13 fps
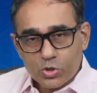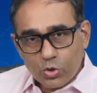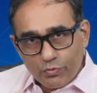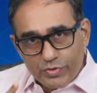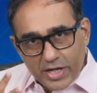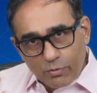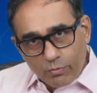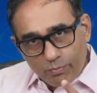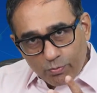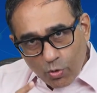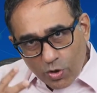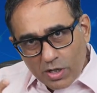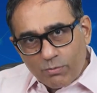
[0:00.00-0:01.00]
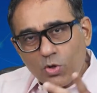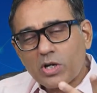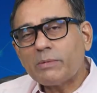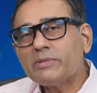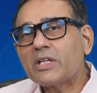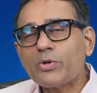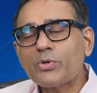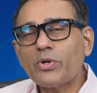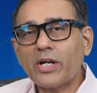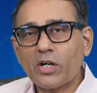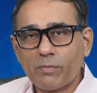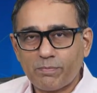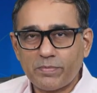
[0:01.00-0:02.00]
So we have more and more companies are going to
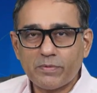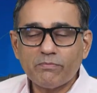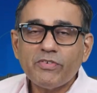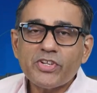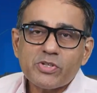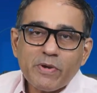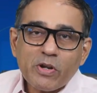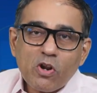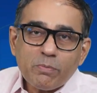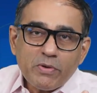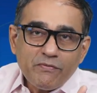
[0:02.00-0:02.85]
adopt, which may not be